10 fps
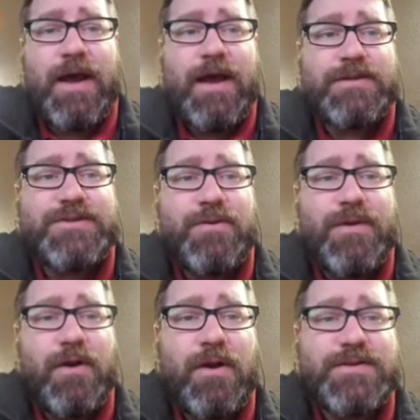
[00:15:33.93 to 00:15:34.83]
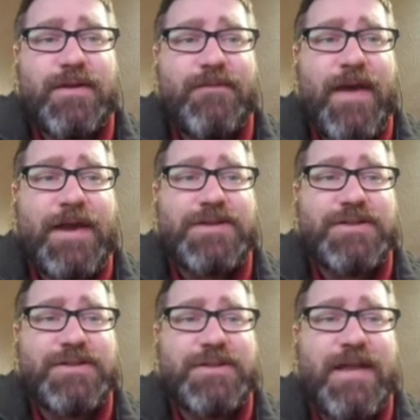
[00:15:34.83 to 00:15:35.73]
So there are some
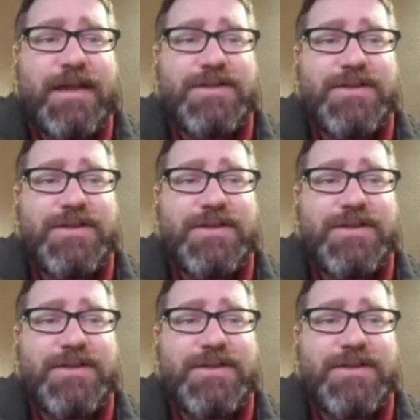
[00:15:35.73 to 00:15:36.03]
factions that